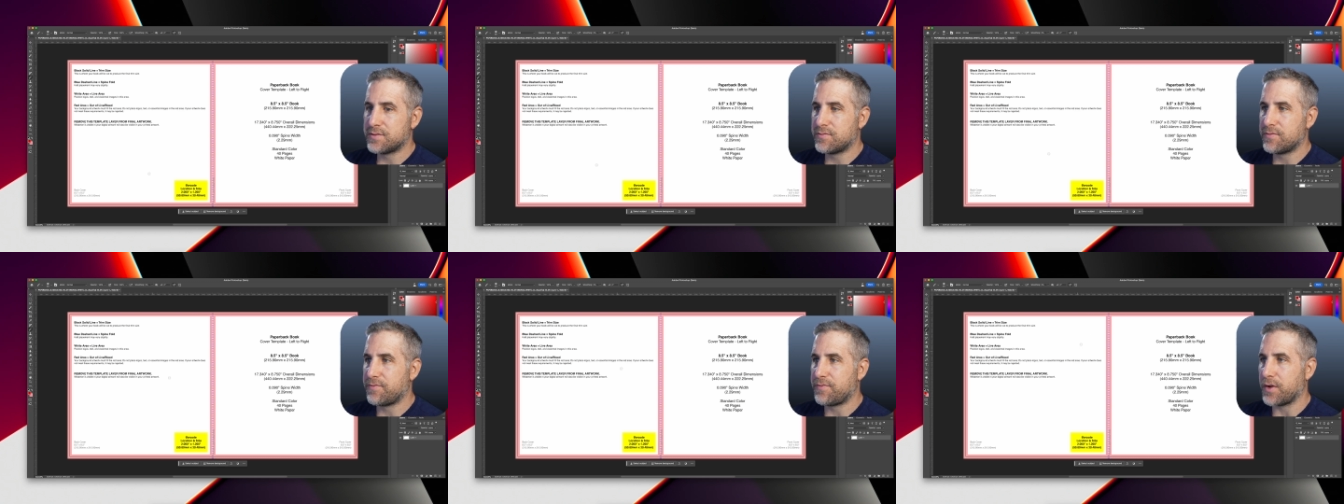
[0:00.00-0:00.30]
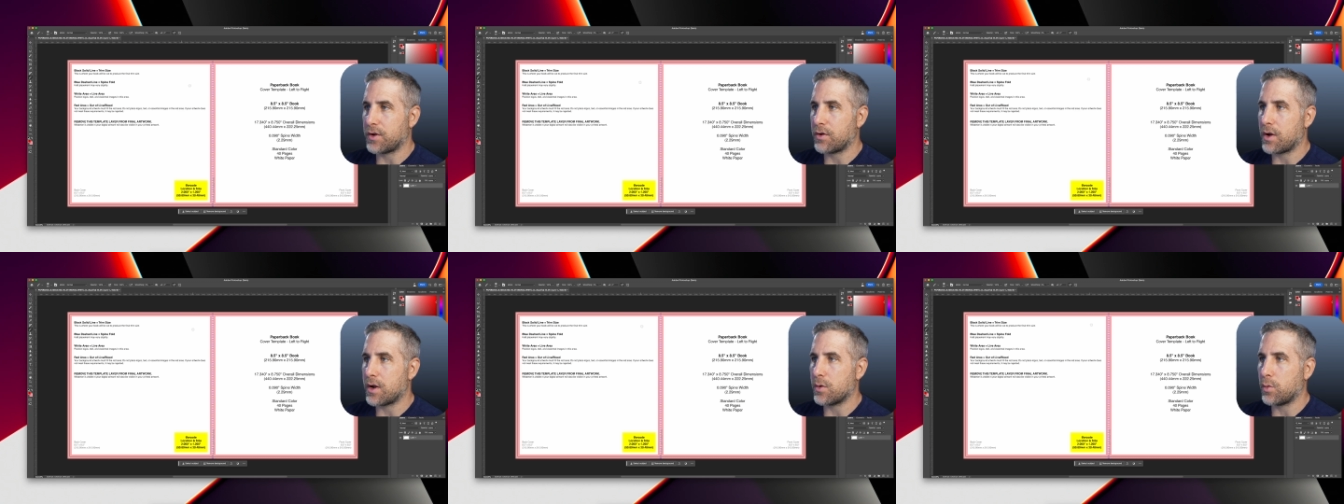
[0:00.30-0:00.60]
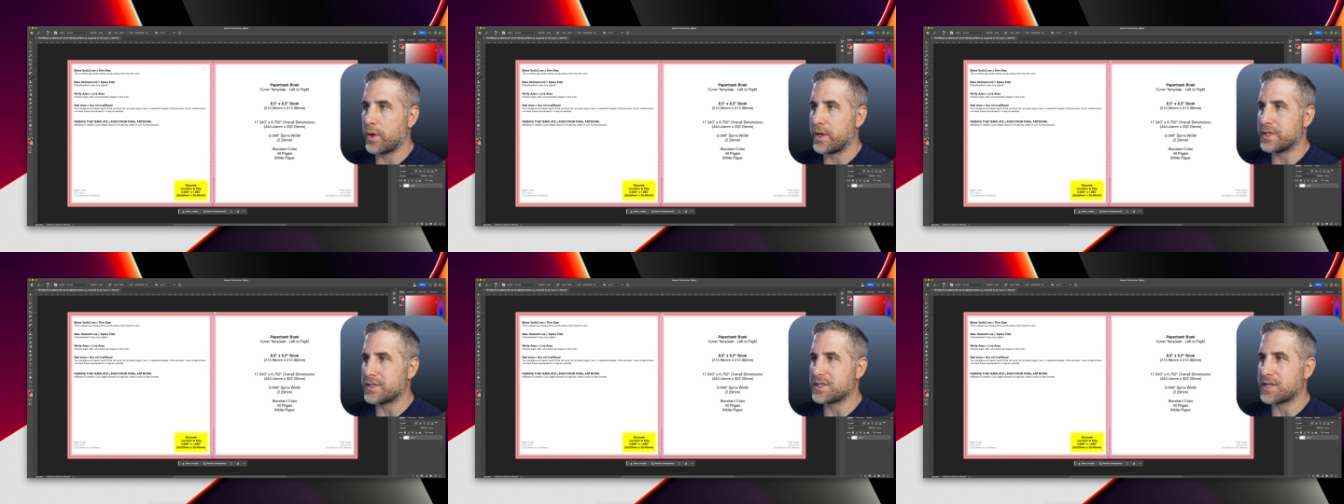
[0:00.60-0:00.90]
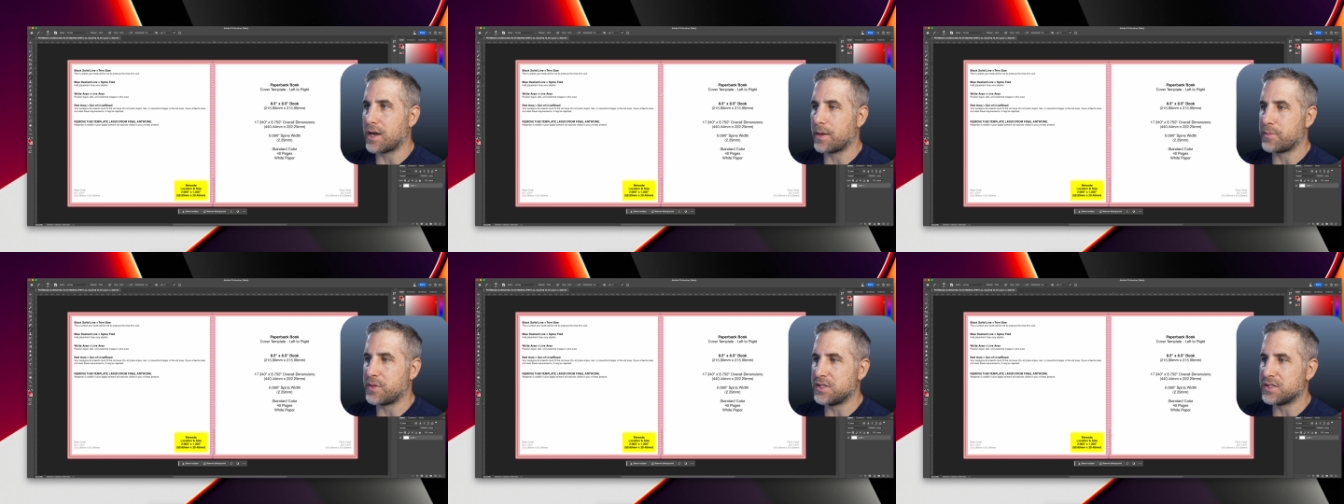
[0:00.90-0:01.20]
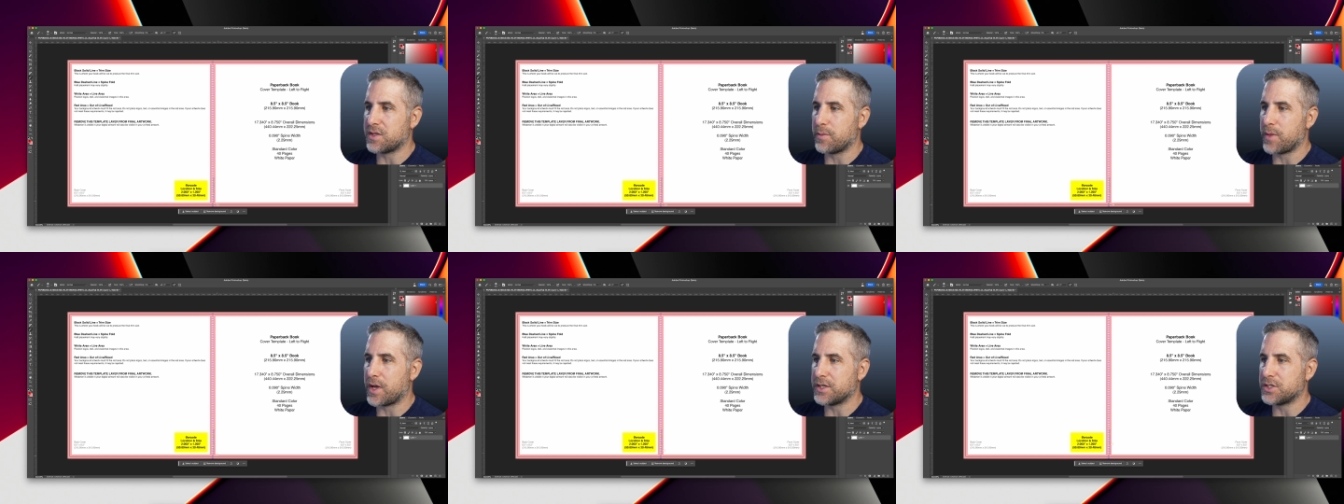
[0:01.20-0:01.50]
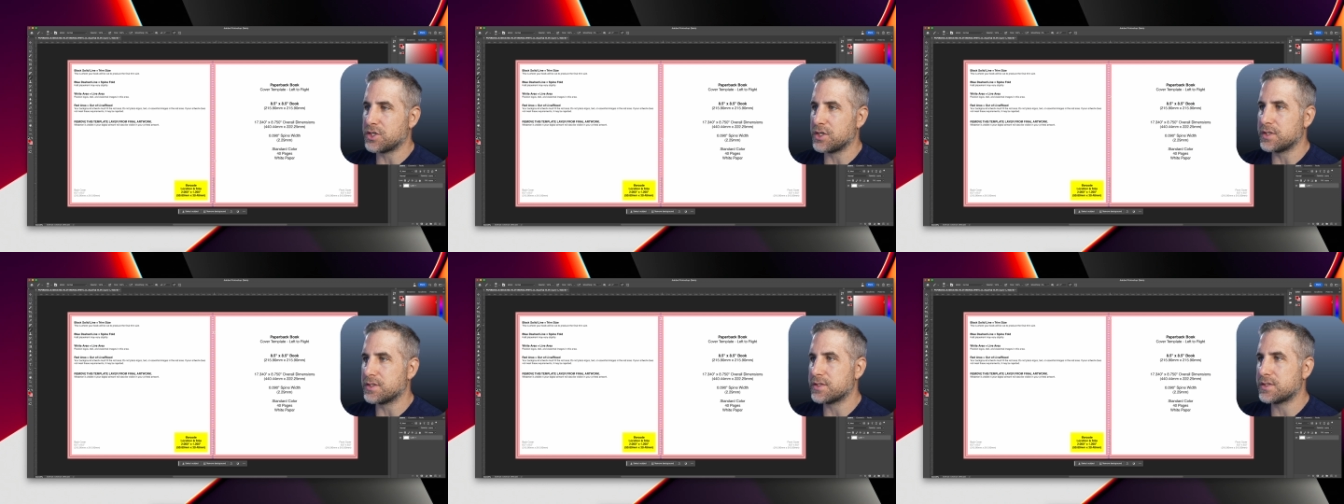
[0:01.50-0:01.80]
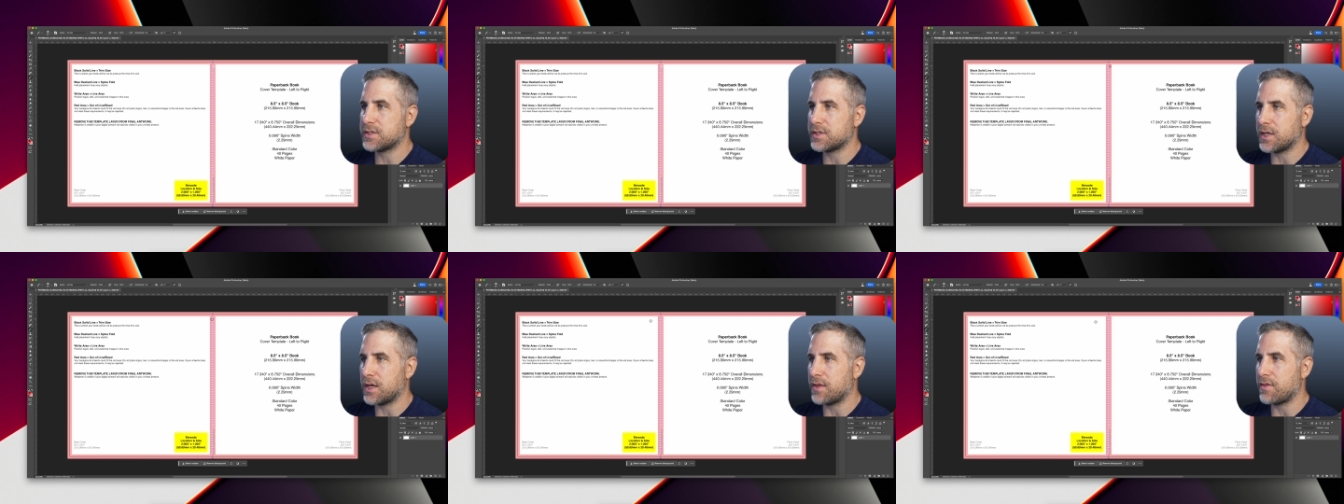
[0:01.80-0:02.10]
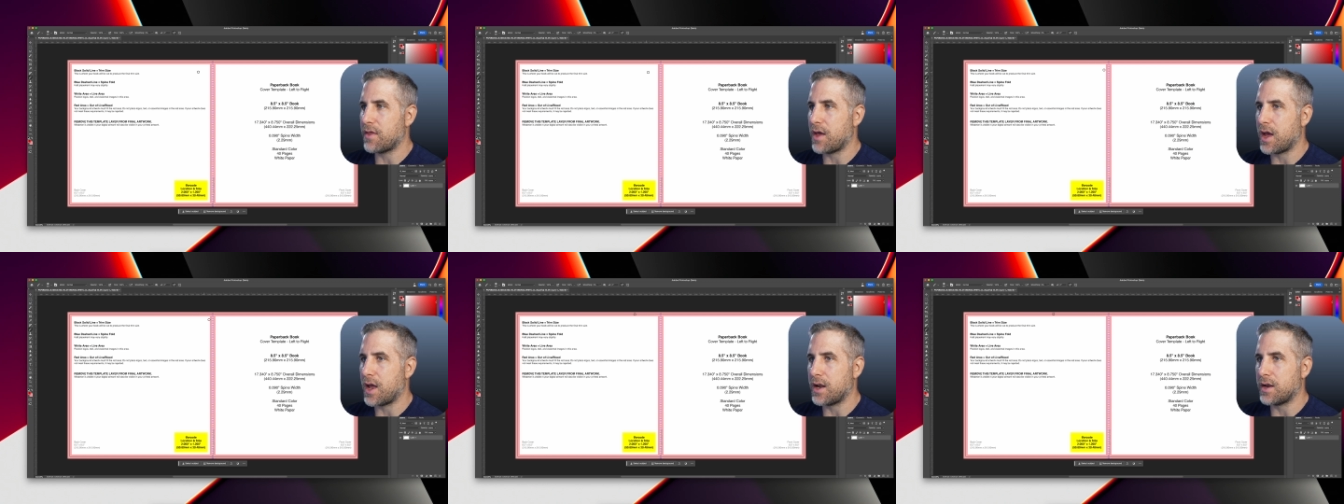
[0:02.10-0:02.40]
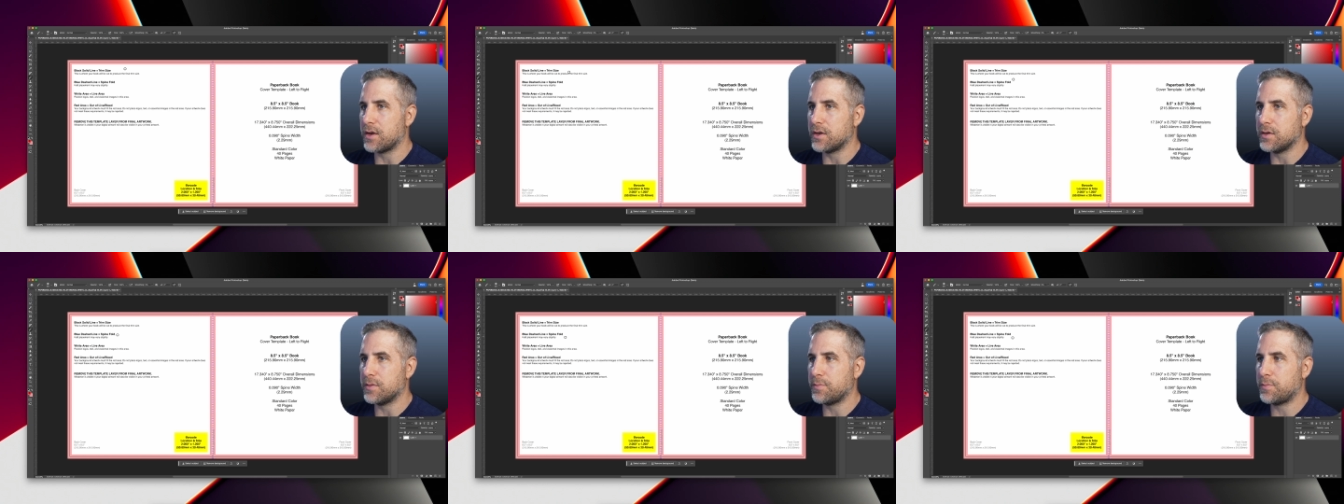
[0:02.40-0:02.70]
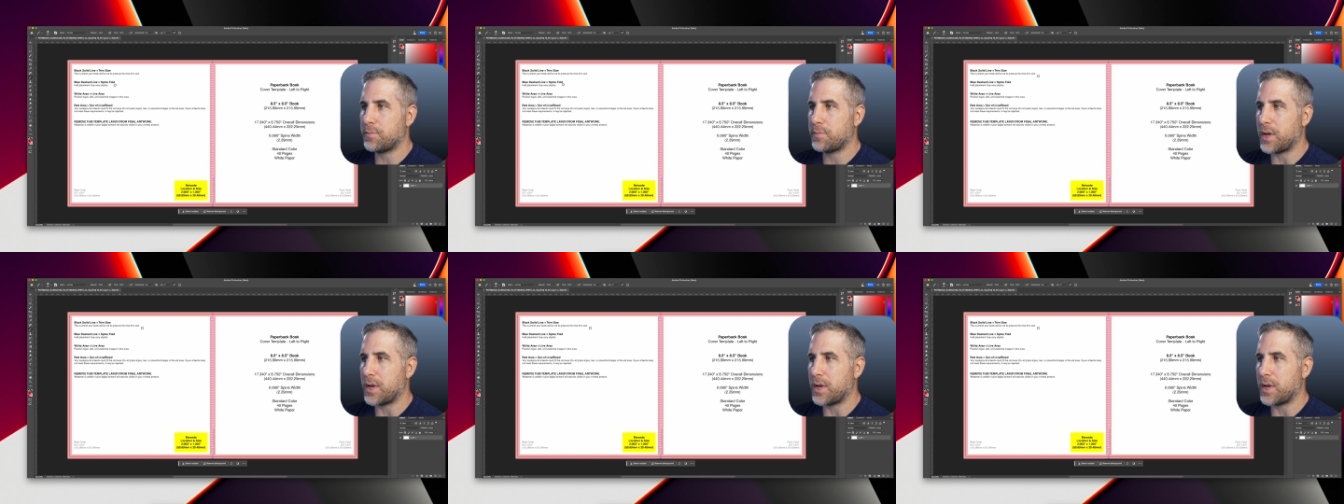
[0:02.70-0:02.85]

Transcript: figure out a way to set up these dimensions and then